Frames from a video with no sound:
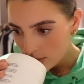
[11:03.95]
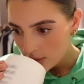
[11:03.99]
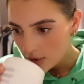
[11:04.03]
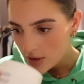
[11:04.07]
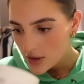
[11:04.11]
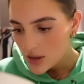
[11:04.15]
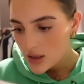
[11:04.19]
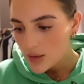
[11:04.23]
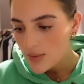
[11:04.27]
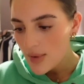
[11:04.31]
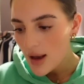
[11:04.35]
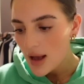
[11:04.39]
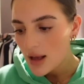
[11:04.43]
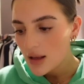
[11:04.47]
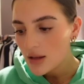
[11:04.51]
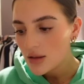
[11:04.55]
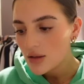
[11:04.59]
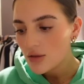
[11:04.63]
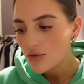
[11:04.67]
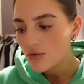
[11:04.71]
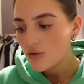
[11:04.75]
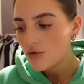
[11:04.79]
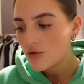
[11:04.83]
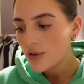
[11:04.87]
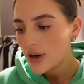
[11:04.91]
Smells
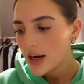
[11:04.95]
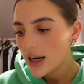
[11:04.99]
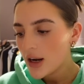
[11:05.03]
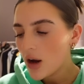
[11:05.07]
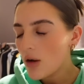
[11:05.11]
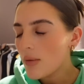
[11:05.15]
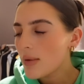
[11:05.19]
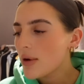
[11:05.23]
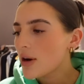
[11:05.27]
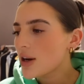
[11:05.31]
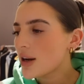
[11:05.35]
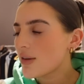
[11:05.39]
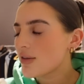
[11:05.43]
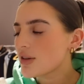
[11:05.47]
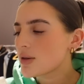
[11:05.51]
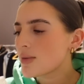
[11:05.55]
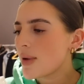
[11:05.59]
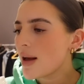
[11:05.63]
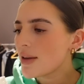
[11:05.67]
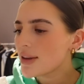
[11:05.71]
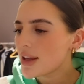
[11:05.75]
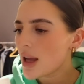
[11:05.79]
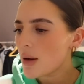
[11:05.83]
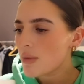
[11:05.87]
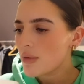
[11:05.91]
really... Oh my god, I've
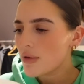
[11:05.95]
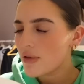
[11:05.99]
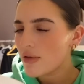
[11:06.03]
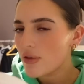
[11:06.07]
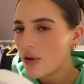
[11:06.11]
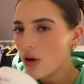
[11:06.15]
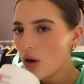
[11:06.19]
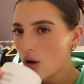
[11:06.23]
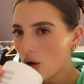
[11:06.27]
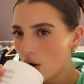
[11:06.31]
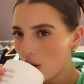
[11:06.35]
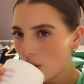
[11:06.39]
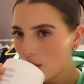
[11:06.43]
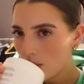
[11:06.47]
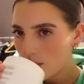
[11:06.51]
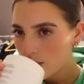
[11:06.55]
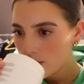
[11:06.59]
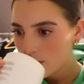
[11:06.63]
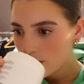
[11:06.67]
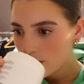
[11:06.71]
smelled that before.